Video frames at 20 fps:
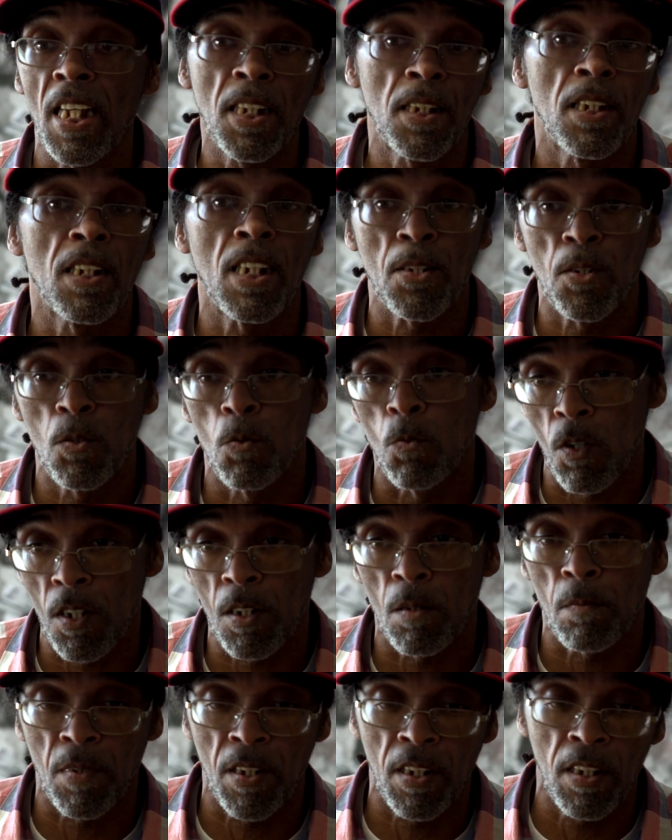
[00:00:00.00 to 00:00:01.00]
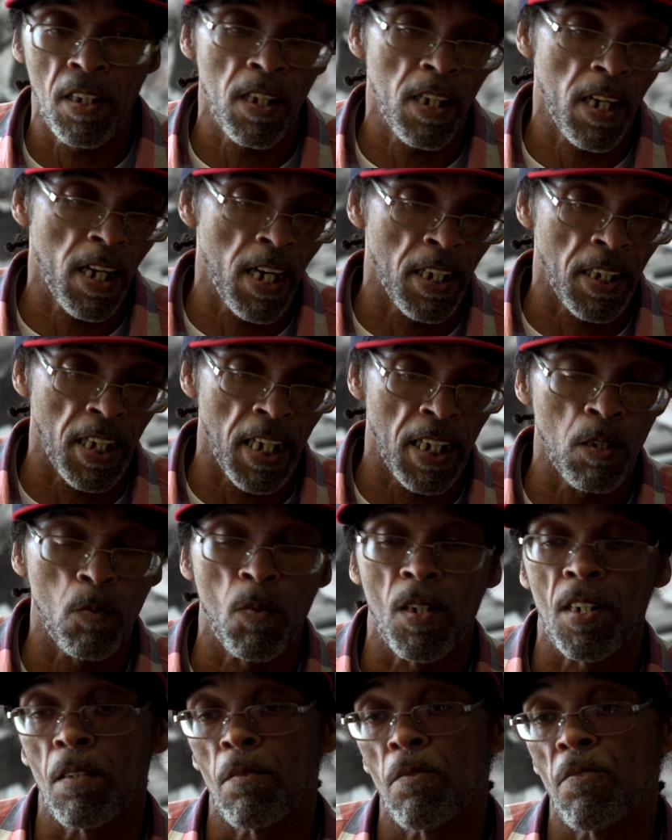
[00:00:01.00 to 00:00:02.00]
anything that you want to be in any
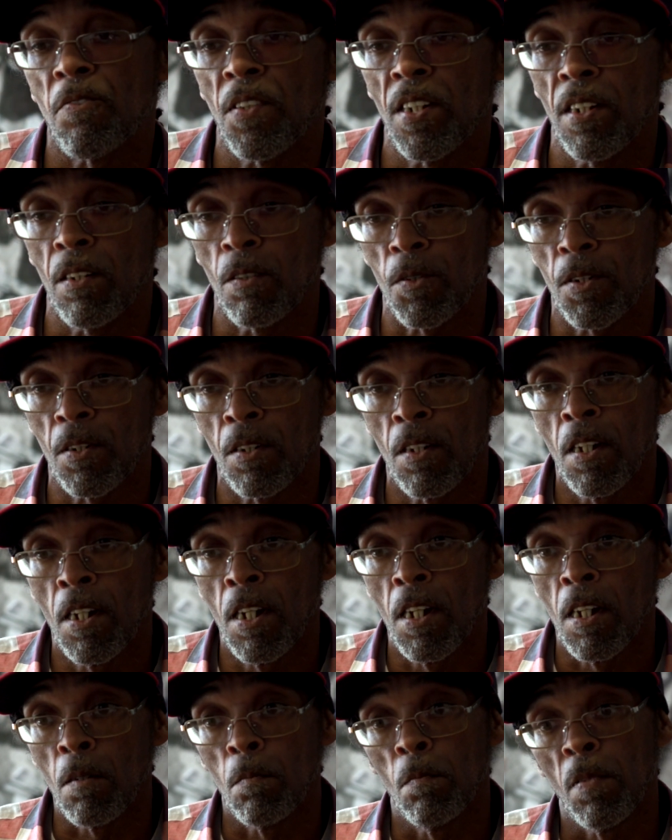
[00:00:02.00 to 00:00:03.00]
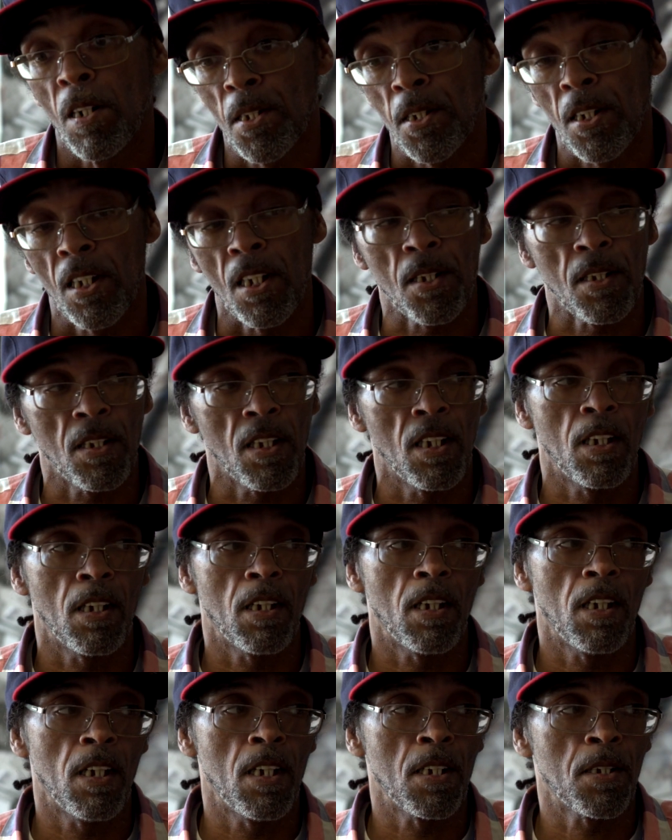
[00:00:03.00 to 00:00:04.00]
one of them fields. But since
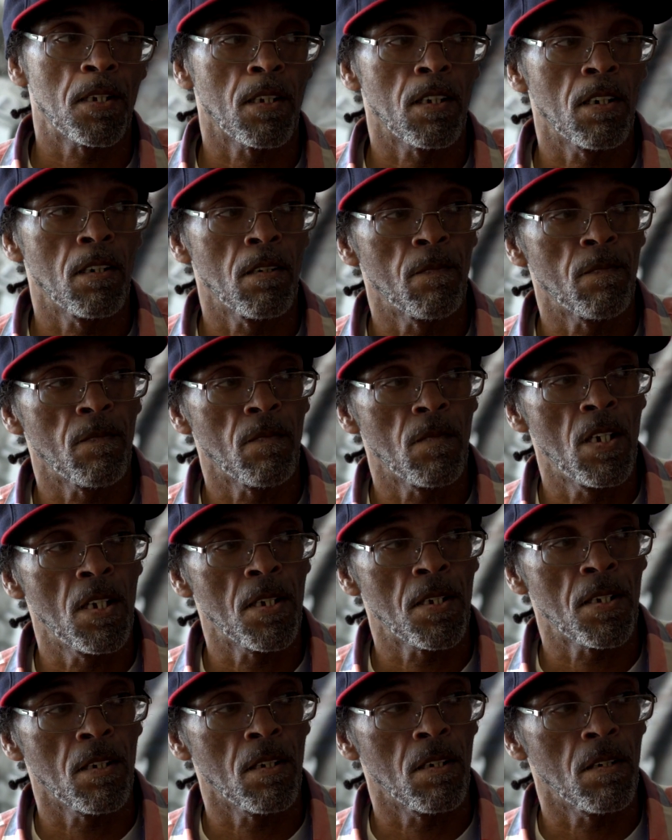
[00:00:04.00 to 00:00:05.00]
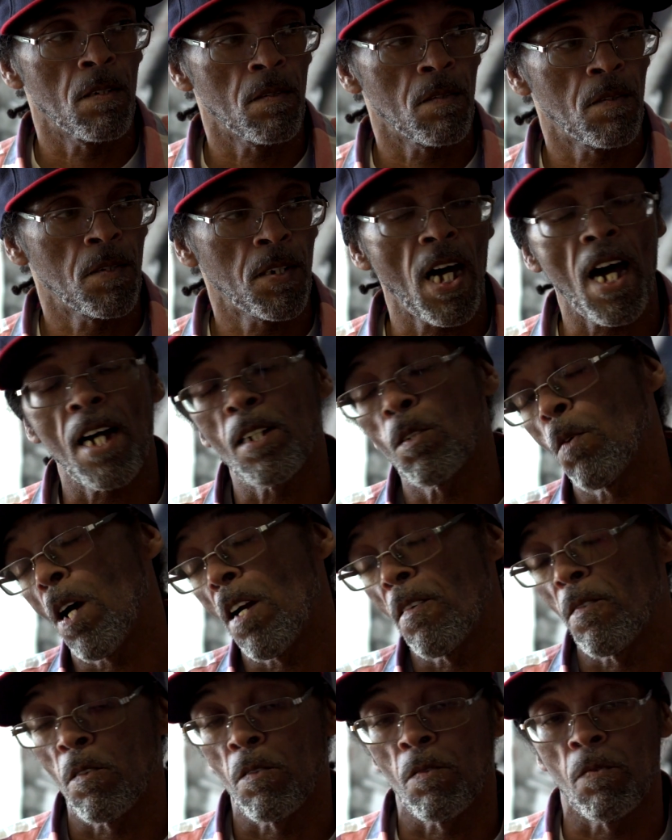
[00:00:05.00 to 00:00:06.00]
it's a red
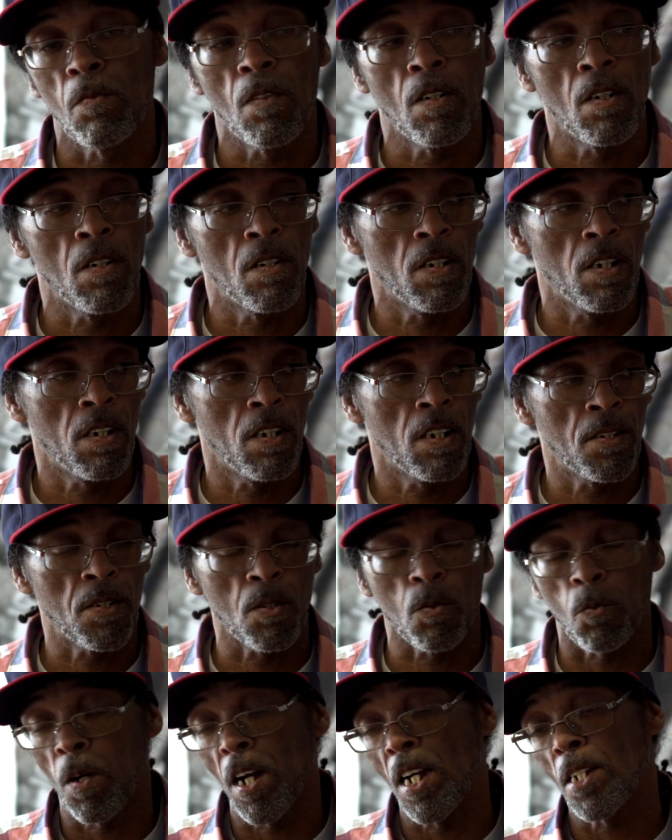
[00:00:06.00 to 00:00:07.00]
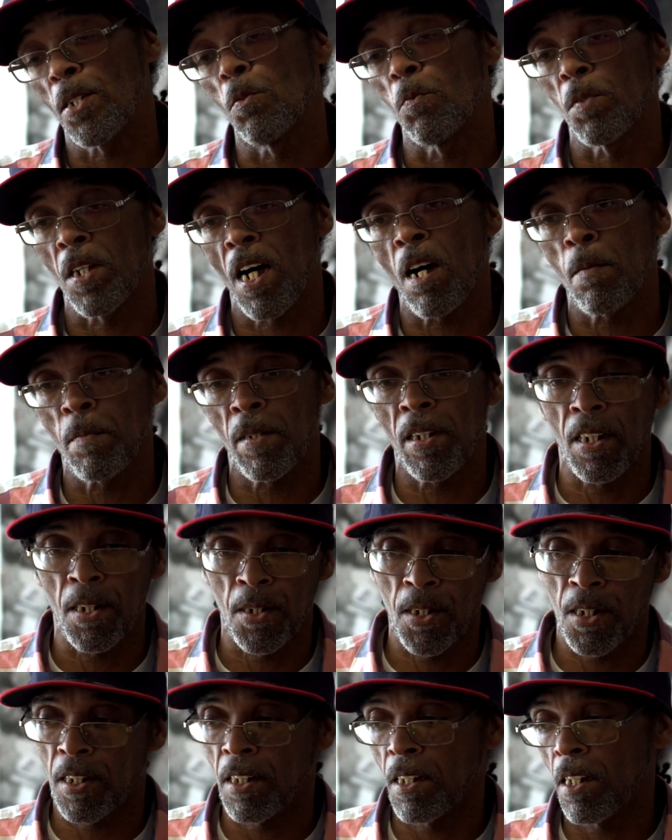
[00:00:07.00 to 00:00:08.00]
tsunami,
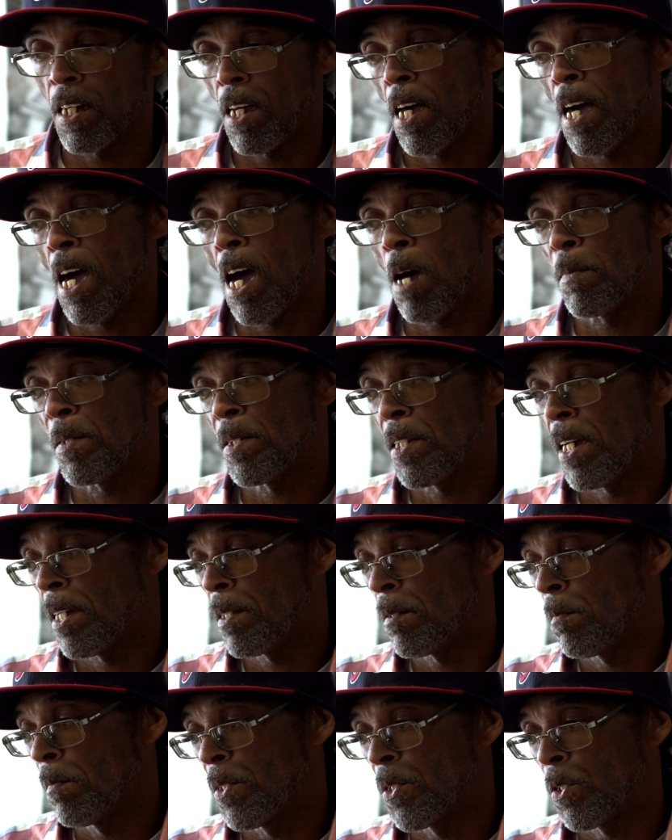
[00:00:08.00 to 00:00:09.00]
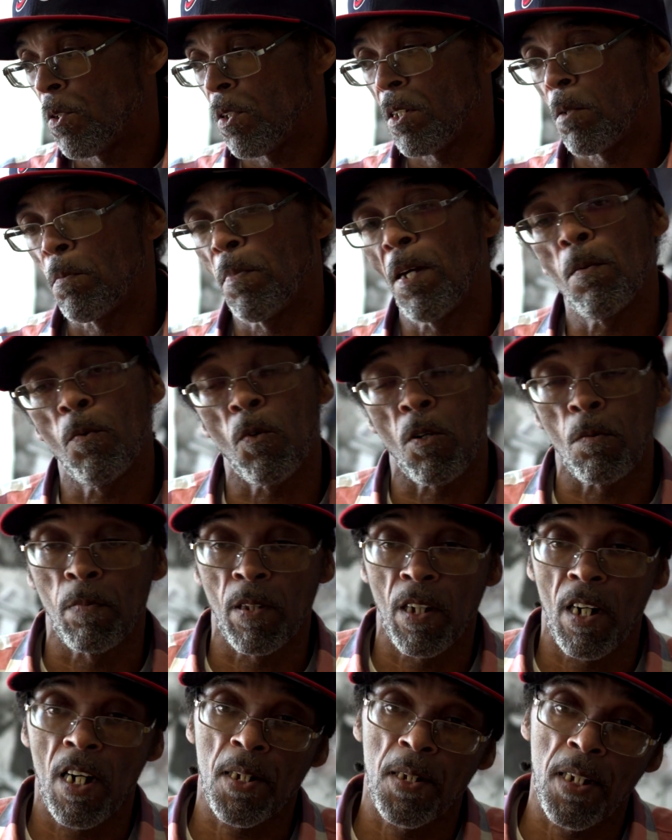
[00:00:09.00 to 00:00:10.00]
it just happens that majority of the people are
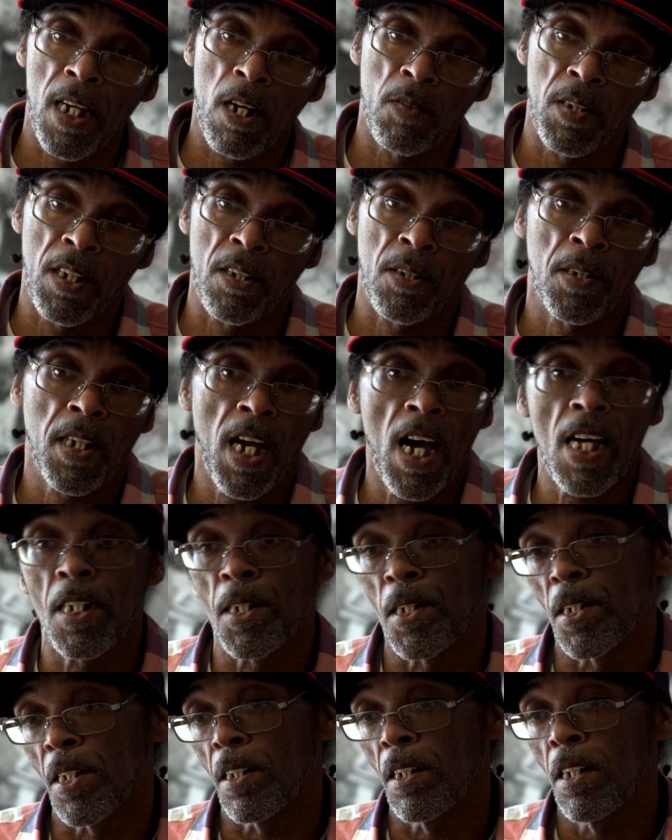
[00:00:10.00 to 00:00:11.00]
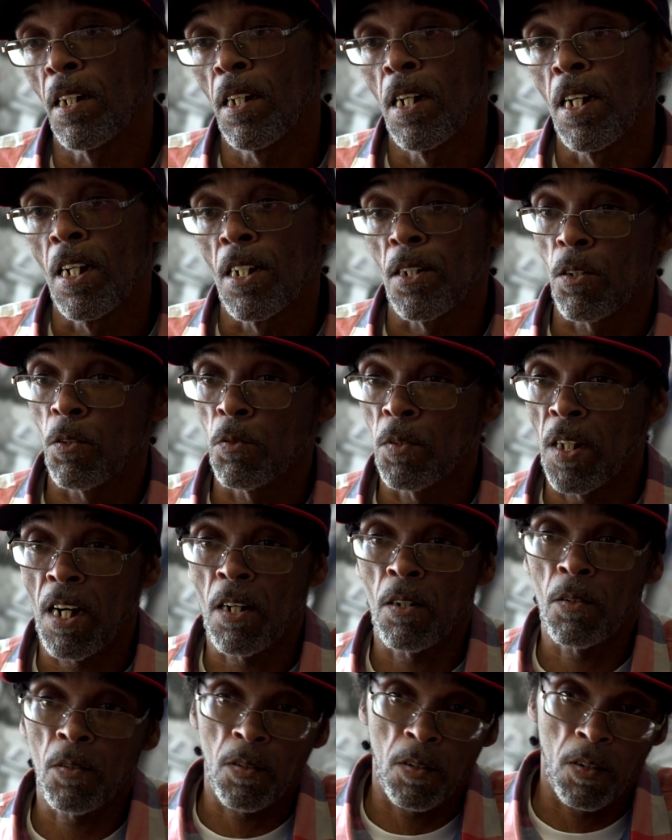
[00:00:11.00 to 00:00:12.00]
bloods now, and they're talented. So
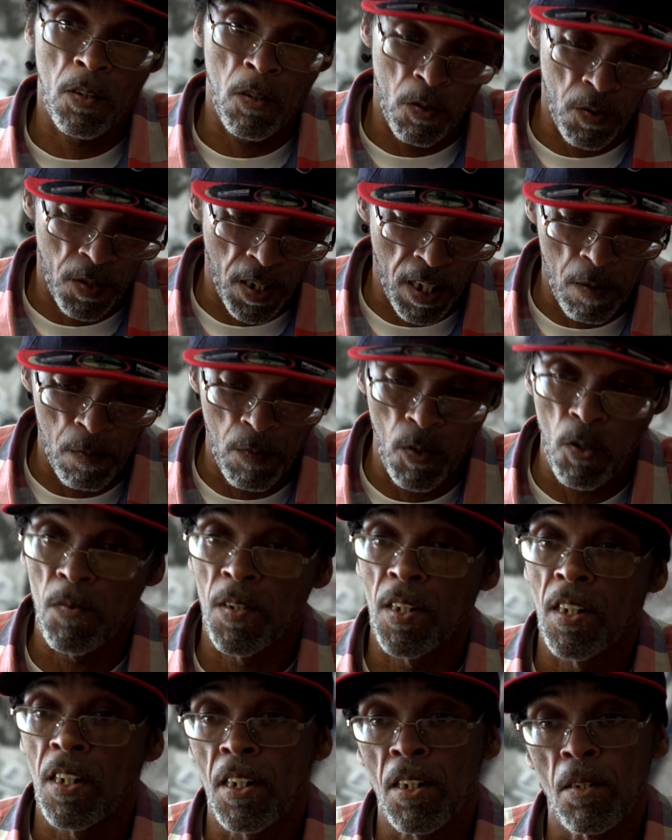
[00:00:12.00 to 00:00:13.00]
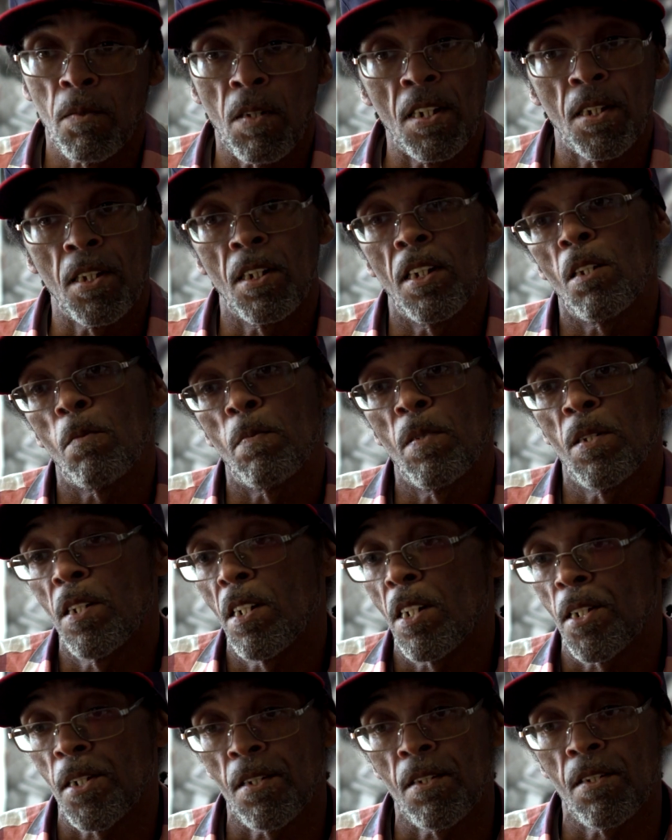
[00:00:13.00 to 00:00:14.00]
now, you know, they're moving into these
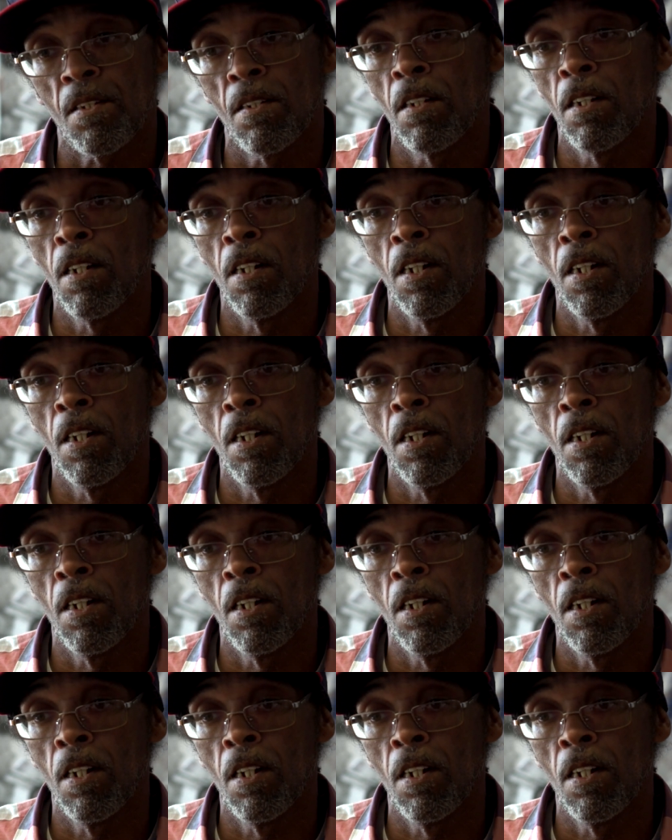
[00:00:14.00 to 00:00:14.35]
positions.